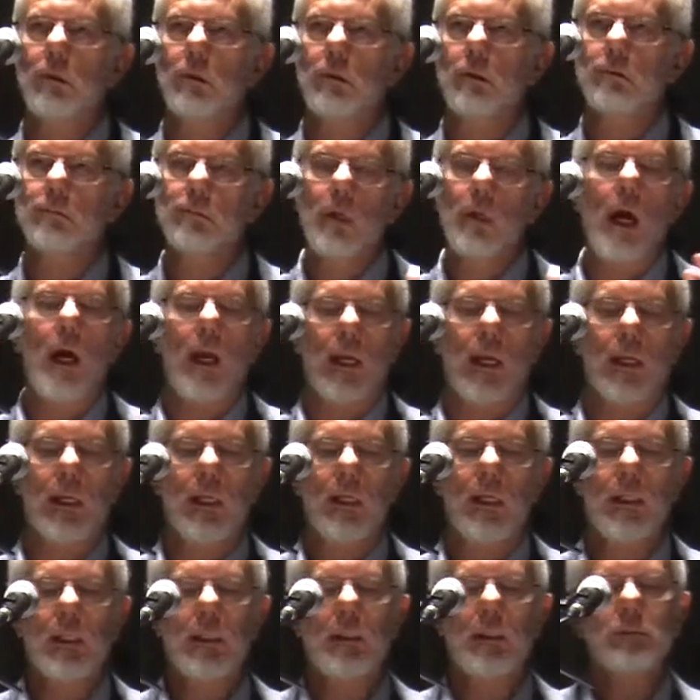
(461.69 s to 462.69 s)
way.
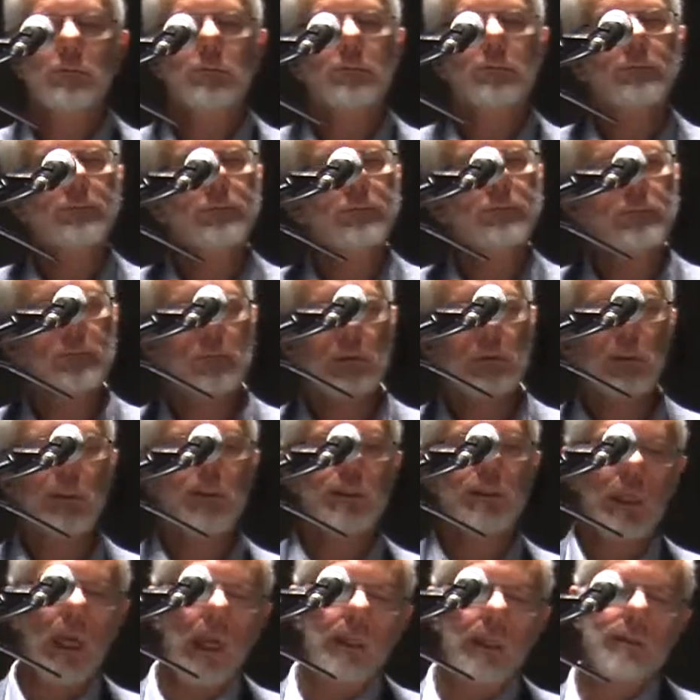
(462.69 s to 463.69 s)
He
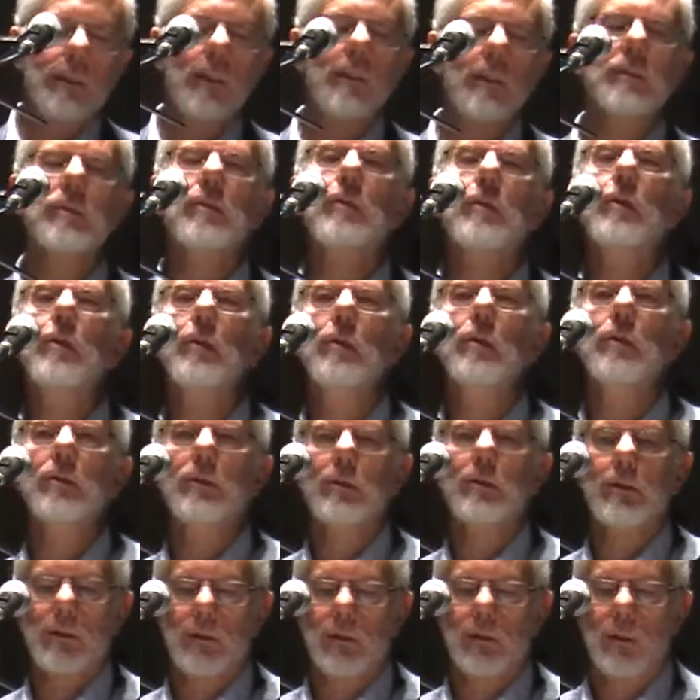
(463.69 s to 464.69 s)
says, this
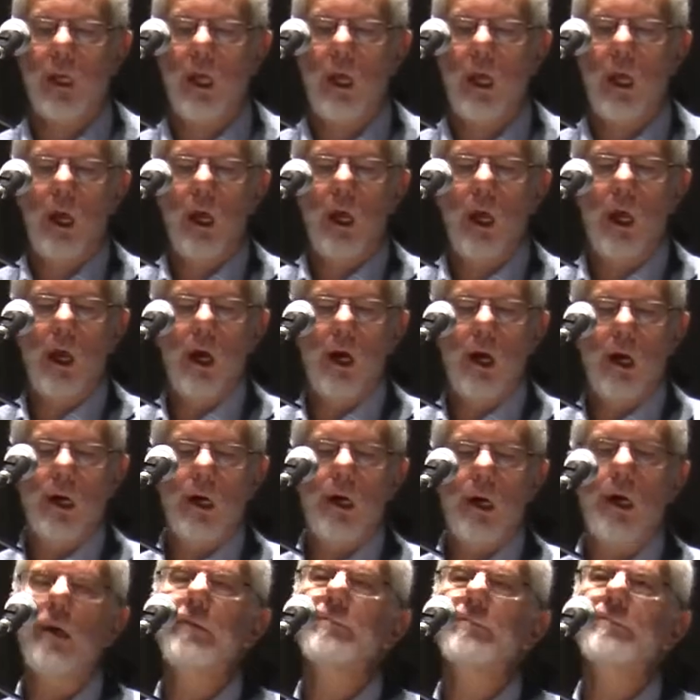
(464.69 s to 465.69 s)
use
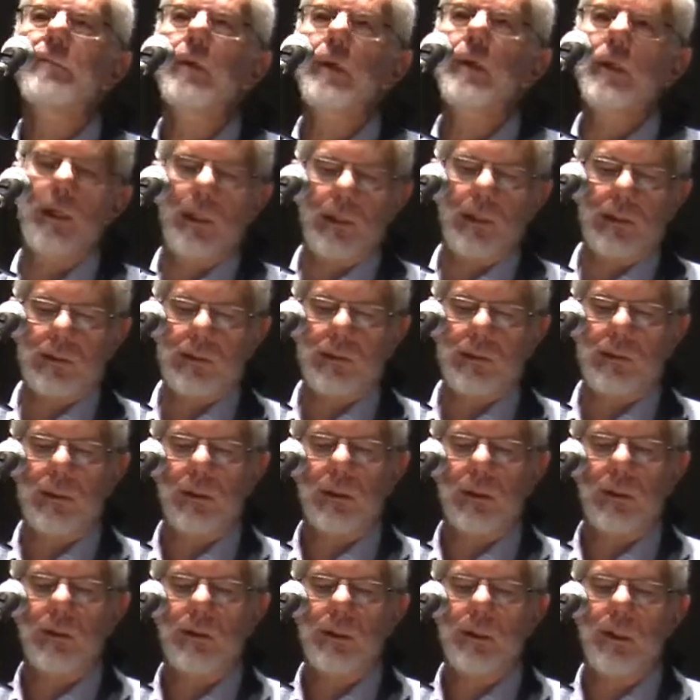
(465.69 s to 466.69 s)
of
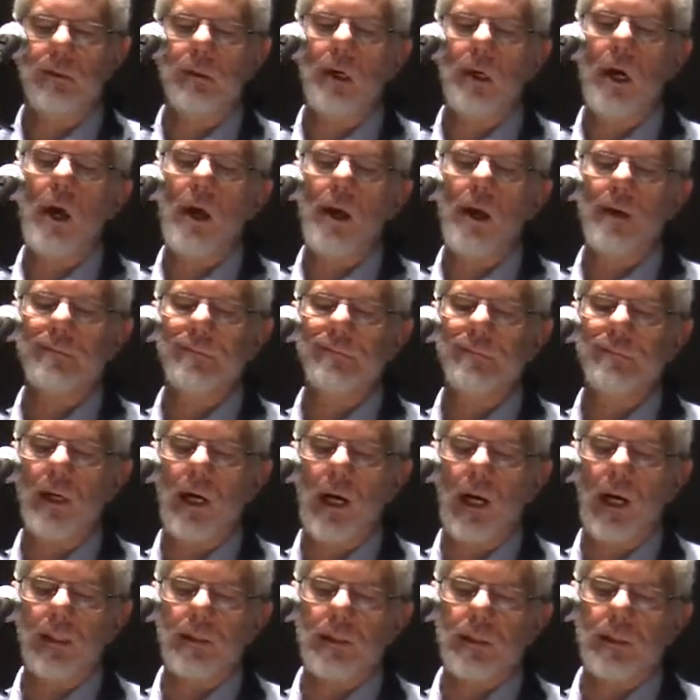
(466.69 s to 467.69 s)
Buddhist-derived
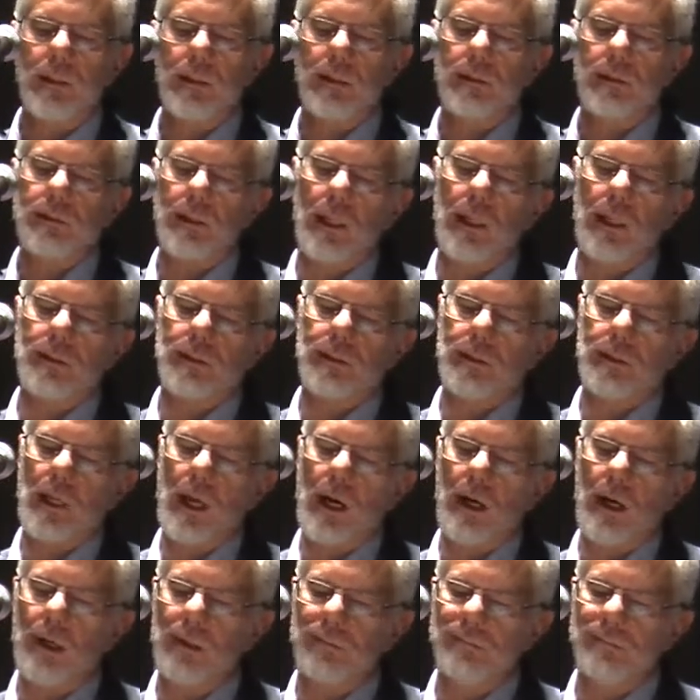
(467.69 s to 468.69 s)
practice as
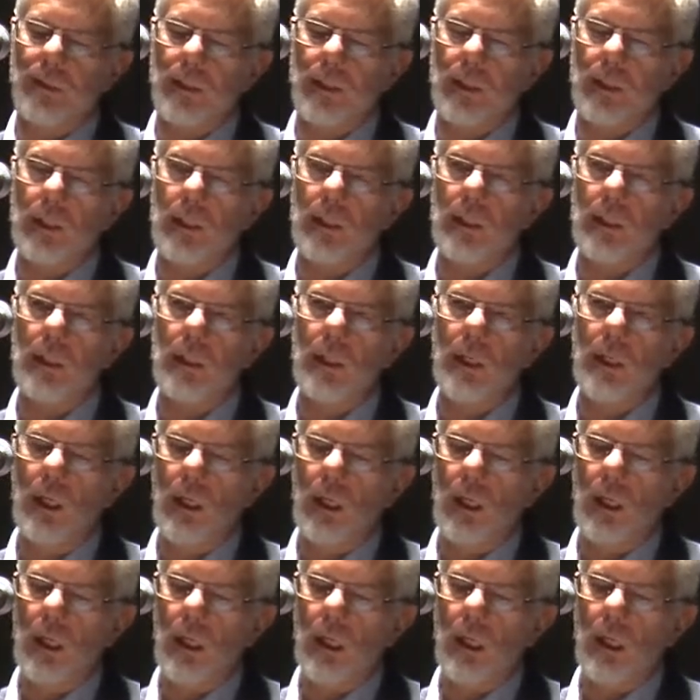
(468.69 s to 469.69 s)
therapy,
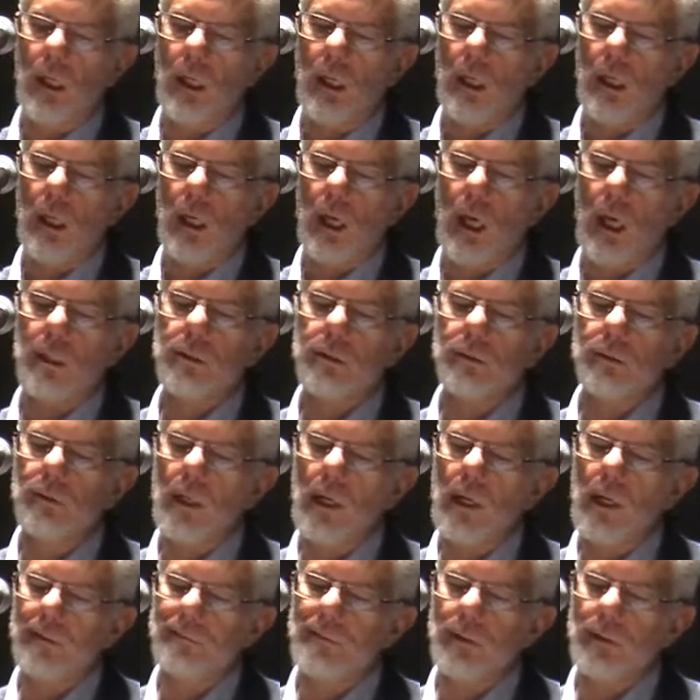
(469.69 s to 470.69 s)
as a
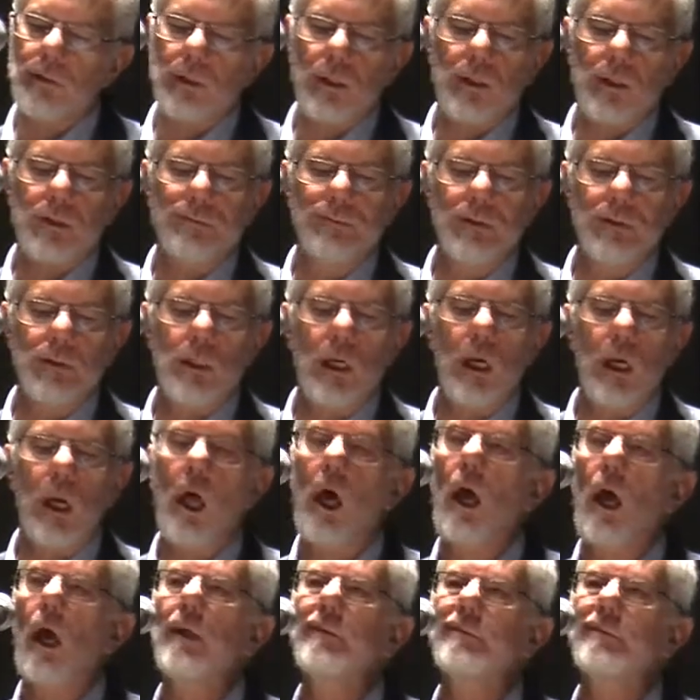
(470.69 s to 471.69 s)
way of adjustment to
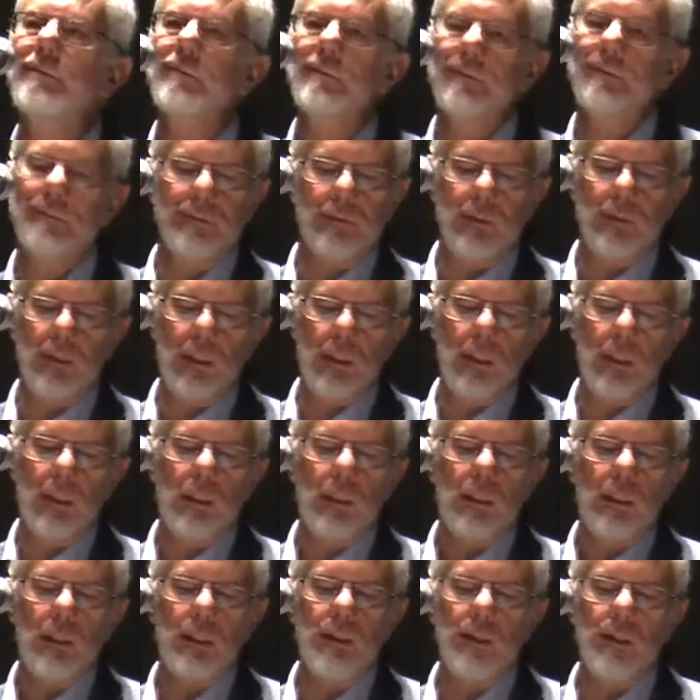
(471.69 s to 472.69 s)
life
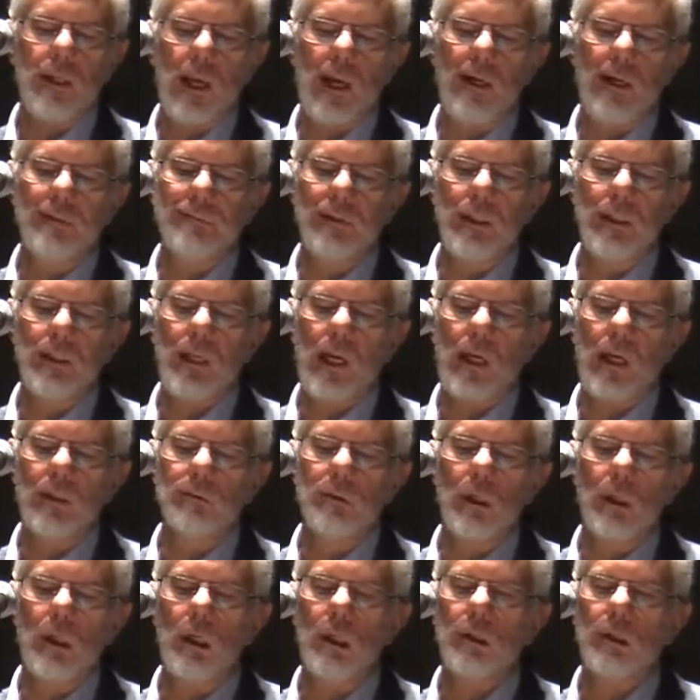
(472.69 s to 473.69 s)
in the everyday
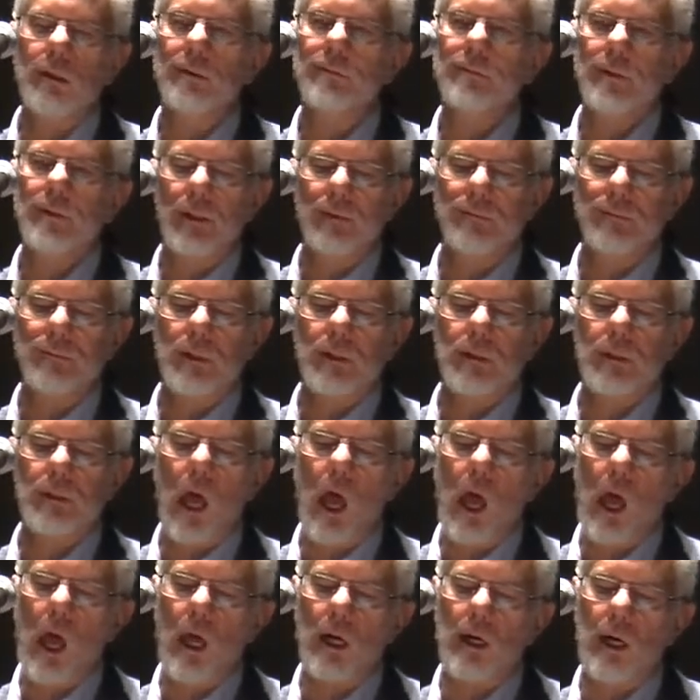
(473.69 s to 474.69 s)
world of
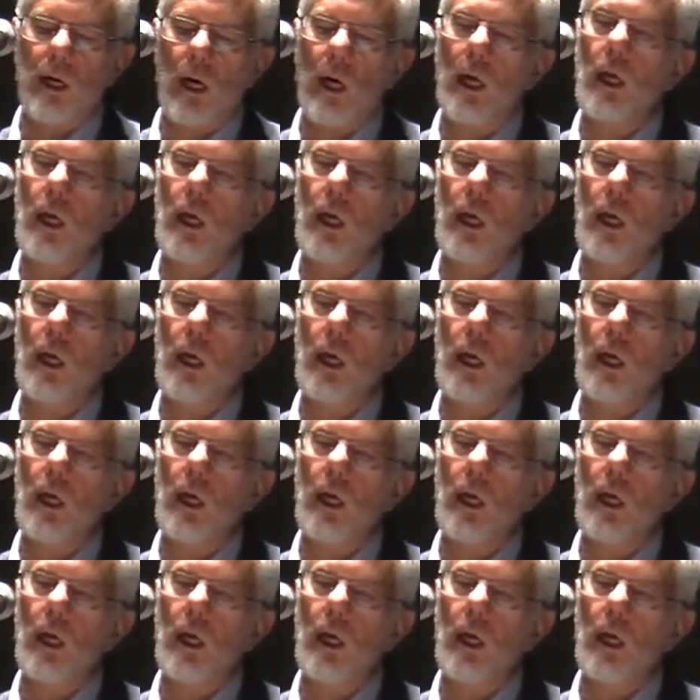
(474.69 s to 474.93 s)
samsara,